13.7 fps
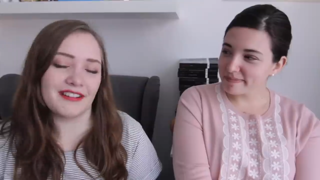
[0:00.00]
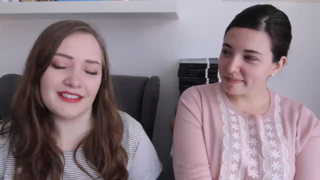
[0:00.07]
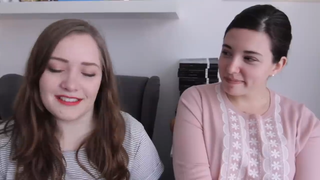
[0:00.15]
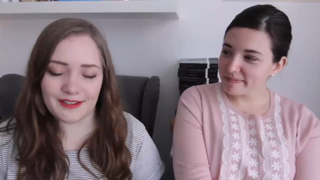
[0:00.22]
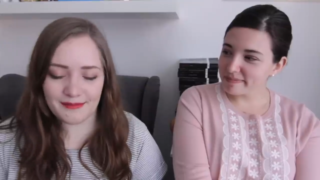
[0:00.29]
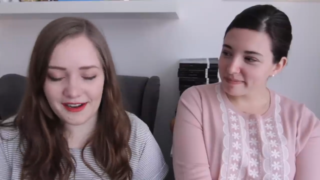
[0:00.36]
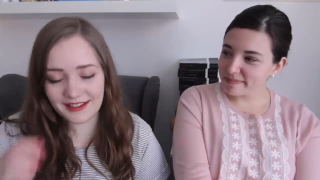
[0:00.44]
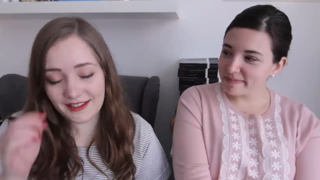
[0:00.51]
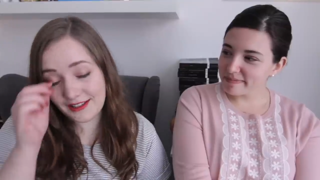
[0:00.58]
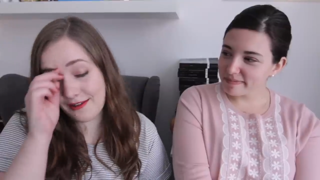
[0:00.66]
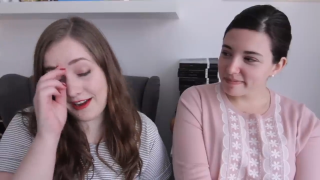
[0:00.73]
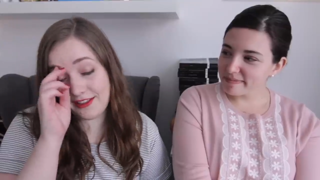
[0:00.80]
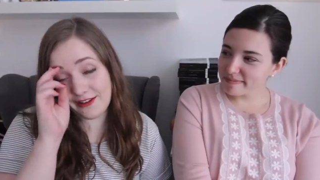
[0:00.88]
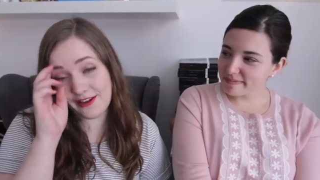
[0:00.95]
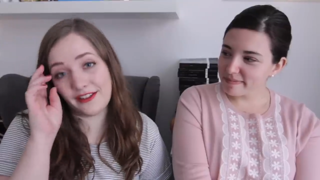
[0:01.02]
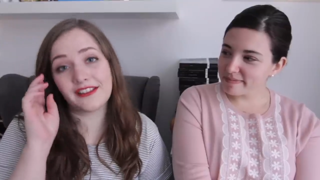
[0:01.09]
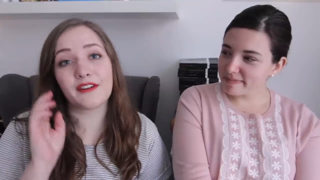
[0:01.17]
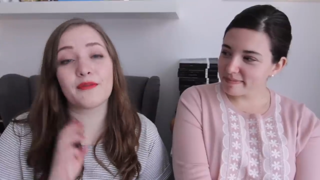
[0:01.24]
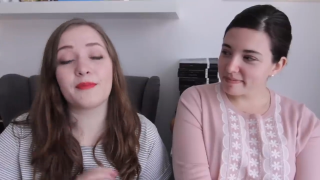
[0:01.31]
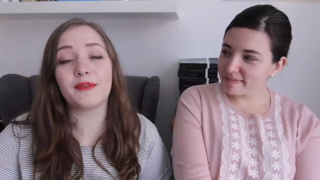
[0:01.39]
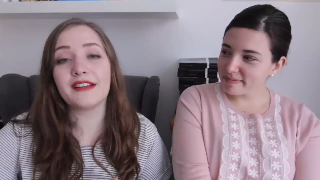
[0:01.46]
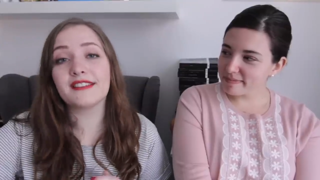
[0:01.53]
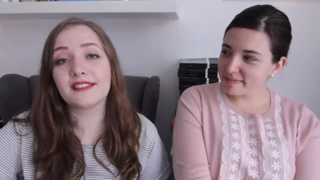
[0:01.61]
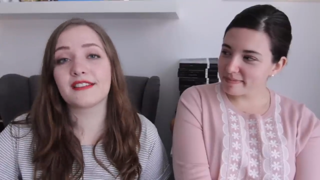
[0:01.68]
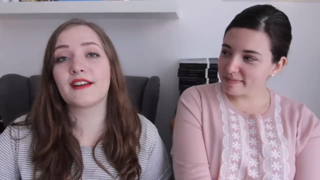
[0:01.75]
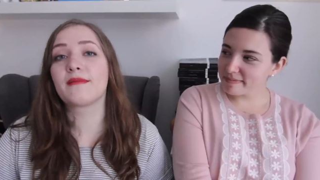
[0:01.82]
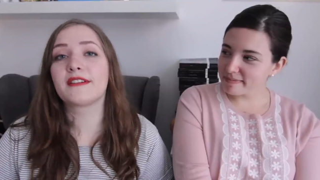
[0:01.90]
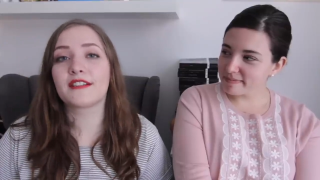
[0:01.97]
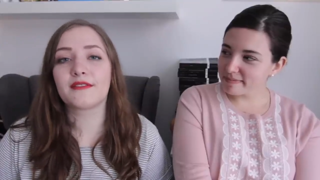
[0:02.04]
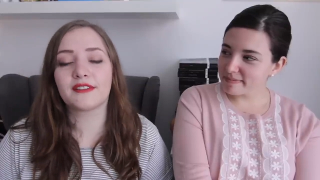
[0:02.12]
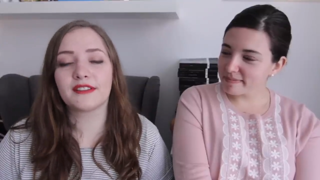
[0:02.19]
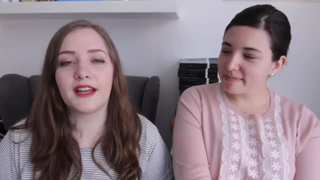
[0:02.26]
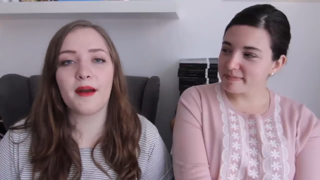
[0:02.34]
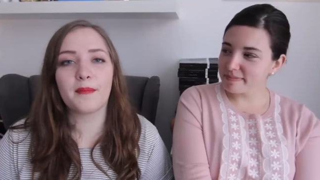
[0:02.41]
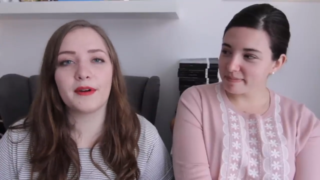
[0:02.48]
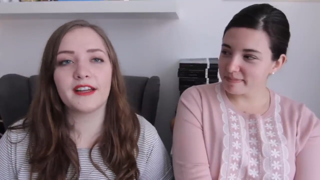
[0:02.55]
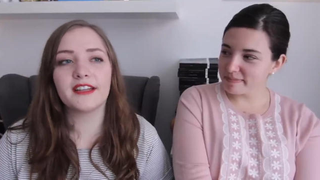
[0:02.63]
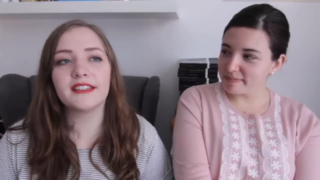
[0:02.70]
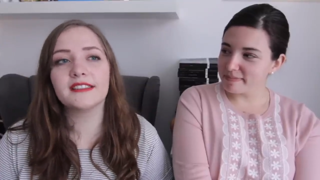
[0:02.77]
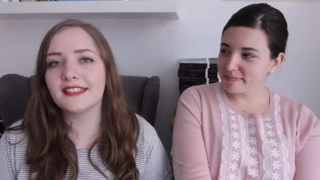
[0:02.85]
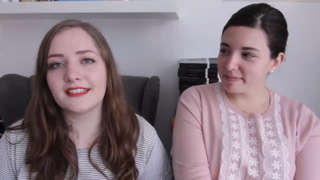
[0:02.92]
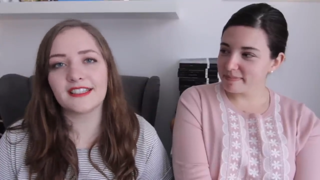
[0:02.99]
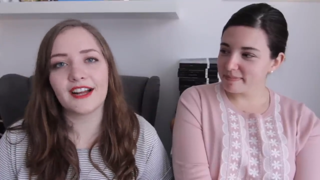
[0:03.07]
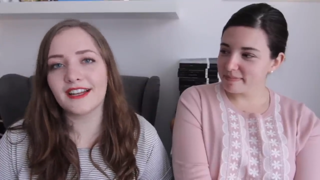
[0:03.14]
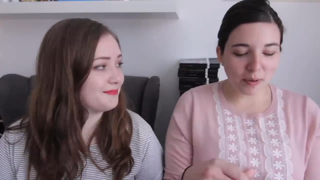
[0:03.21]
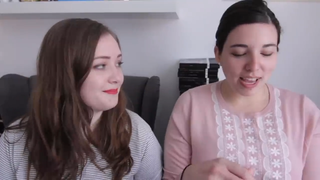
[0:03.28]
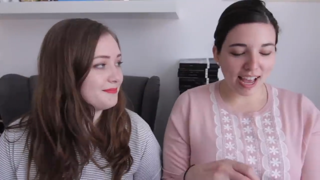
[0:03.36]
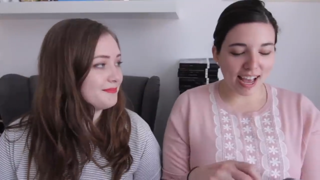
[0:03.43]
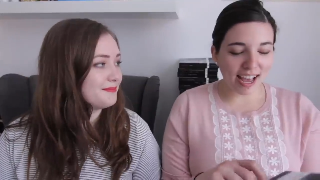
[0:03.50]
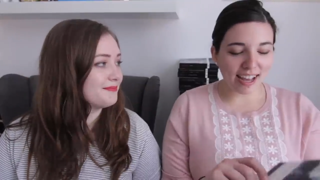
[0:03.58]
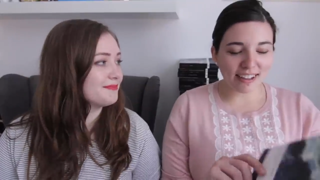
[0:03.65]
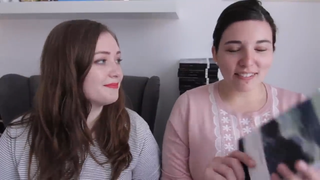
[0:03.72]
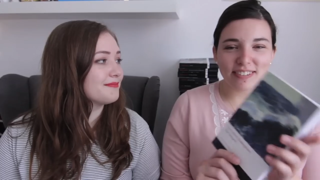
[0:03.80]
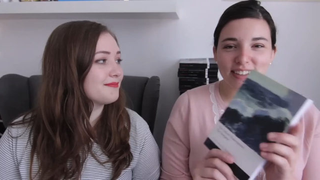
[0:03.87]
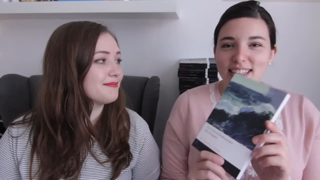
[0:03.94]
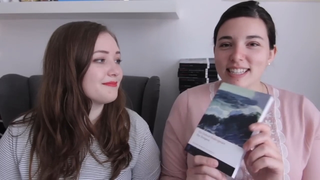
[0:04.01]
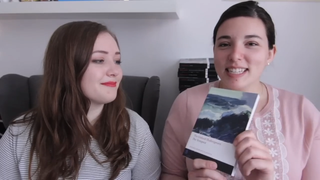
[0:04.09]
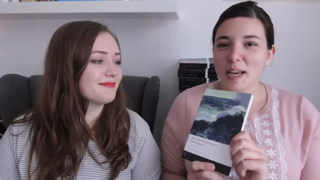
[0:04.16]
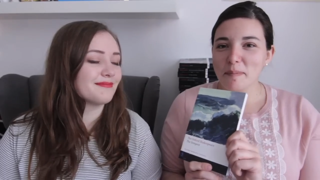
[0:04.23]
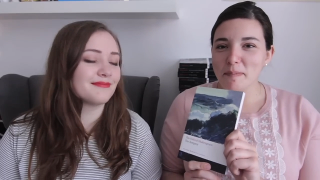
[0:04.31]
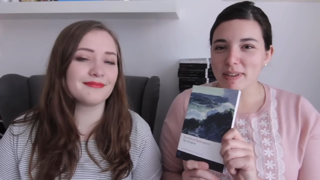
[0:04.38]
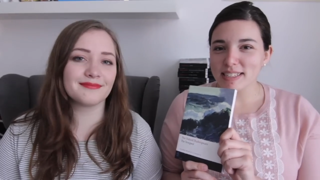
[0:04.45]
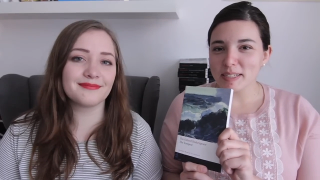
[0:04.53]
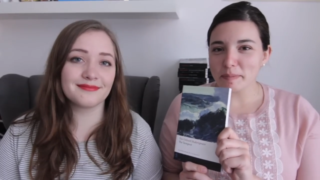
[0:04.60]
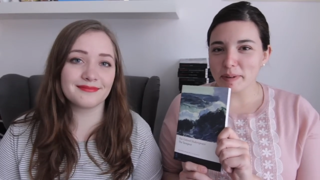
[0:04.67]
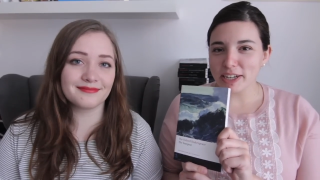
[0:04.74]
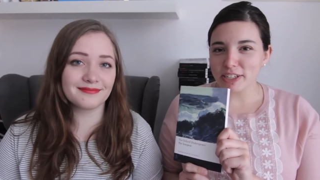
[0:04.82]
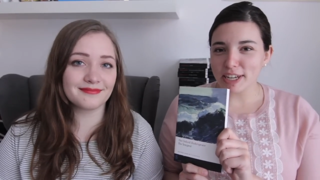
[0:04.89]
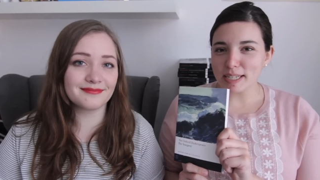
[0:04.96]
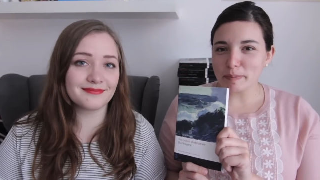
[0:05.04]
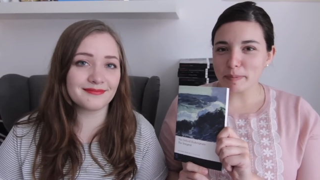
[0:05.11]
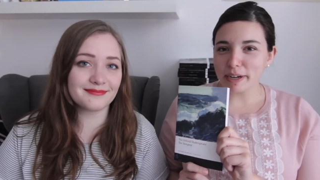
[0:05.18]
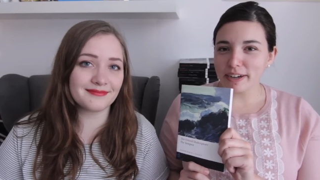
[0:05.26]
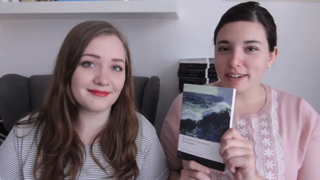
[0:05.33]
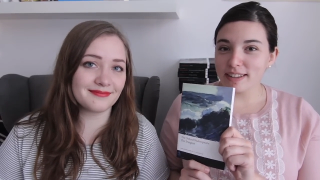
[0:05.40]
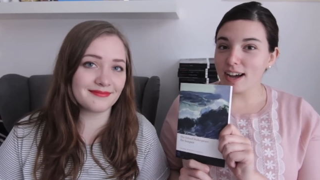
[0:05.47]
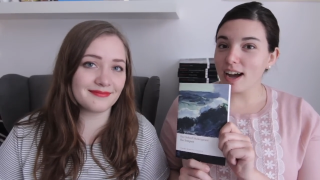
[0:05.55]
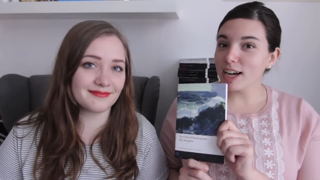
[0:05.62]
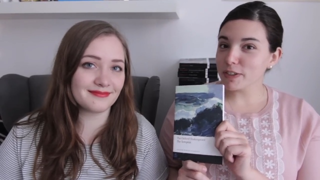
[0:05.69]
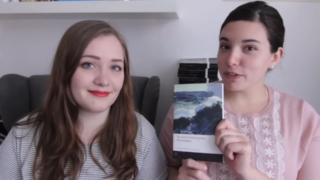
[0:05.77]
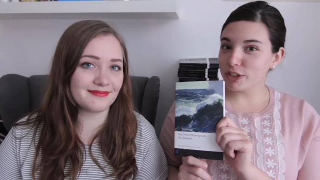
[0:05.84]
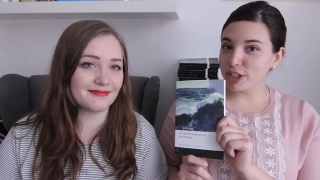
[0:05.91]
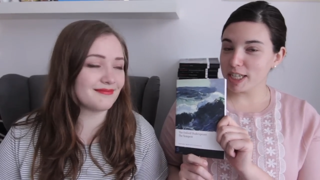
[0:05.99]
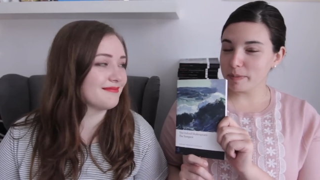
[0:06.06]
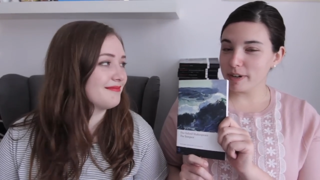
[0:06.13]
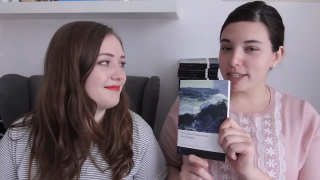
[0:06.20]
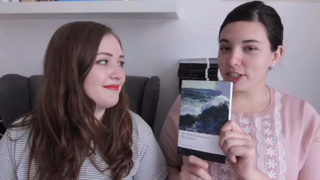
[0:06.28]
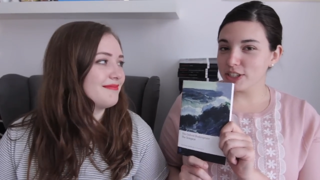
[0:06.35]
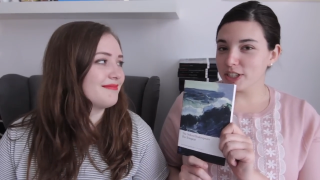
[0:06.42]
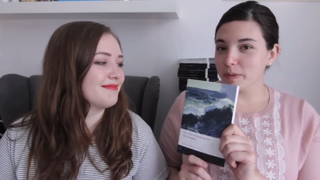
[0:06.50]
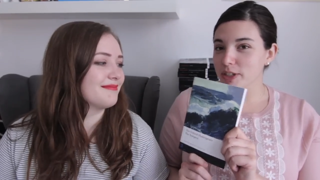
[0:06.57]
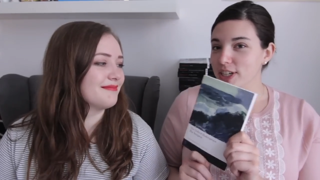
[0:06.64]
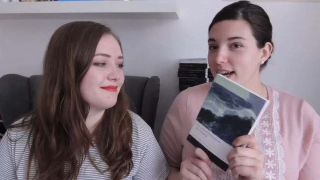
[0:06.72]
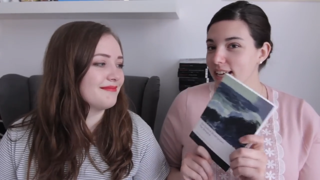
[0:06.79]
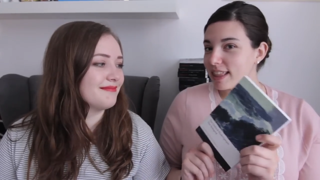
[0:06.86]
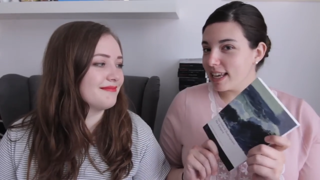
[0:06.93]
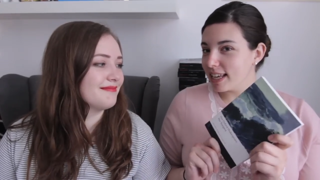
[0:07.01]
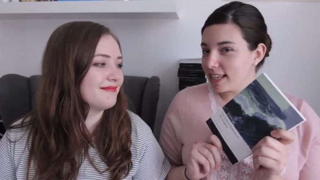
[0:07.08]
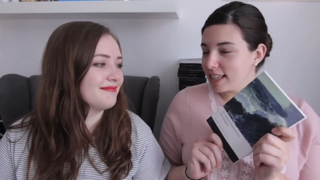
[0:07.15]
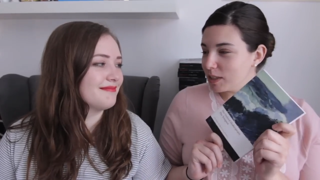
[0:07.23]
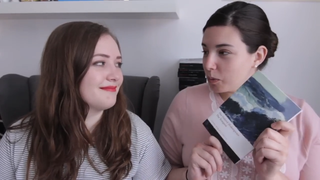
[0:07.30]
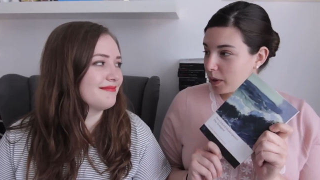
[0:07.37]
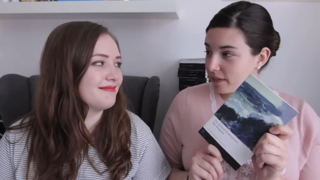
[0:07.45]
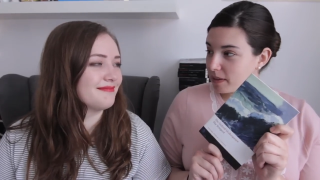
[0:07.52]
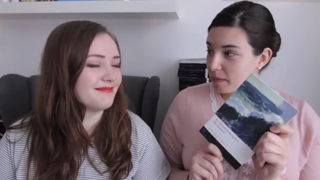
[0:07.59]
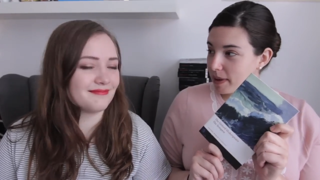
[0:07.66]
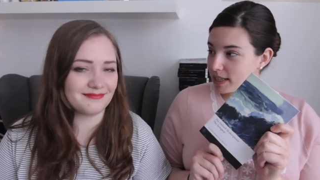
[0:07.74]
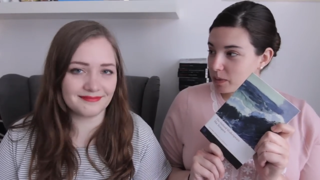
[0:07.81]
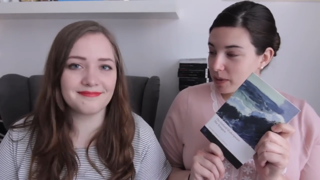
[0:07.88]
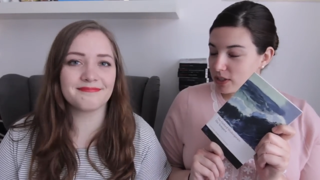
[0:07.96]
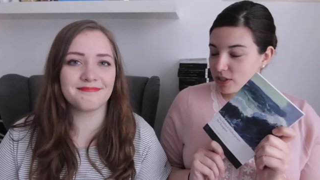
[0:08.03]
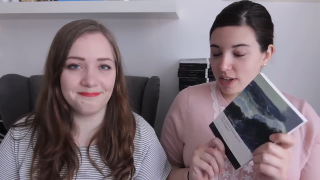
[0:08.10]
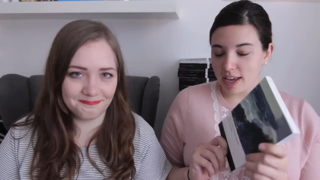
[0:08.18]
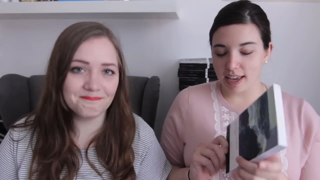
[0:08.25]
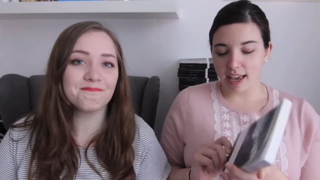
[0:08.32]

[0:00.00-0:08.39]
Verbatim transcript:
Speaker 1: read so much, so I thought there would be so much overlap,
Speaker 2: but it's not. We have The Tempest by Shakespeare, the Oxford Shakespeare edition, which I think is one of the best ones you can